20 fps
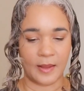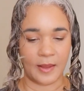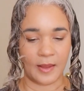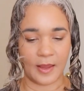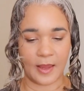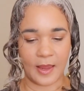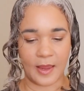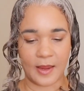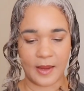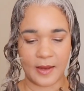
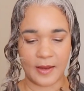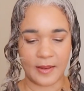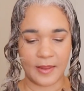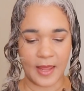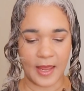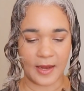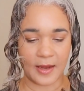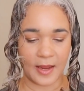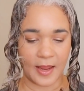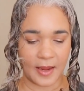And
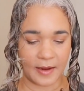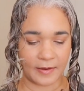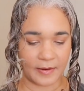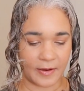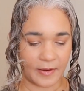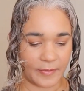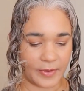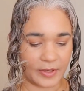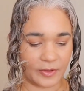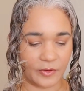then I'm
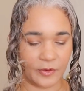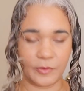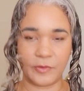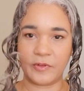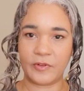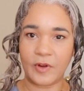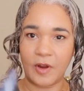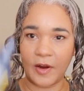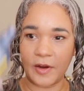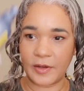going to
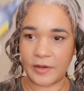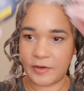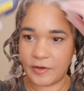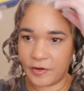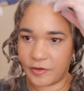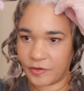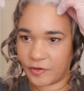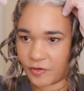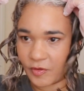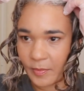start
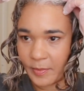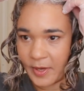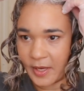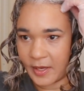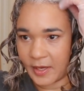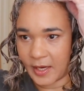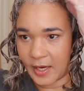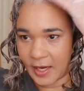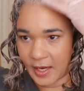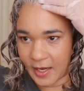
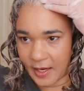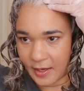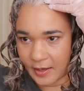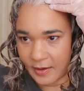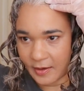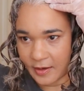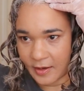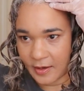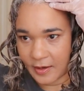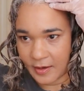distributing
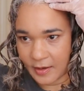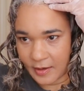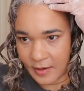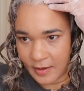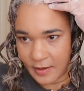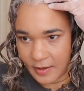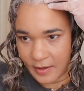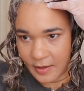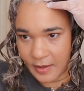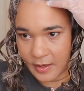it
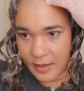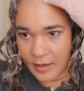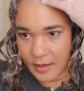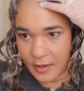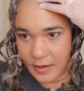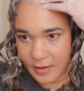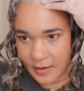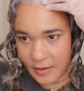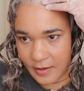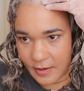
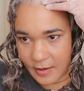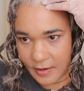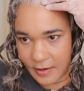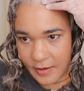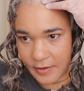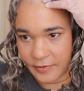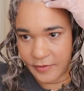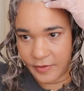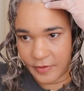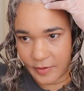
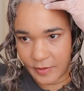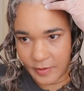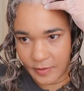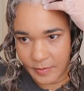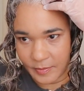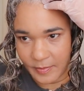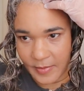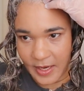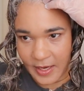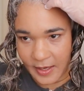
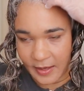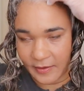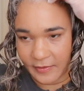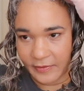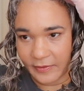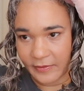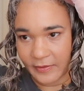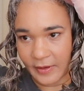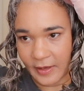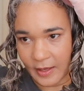onto my
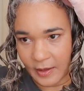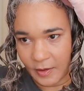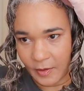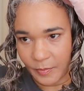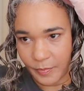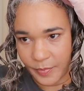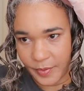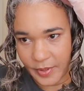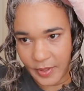scalp.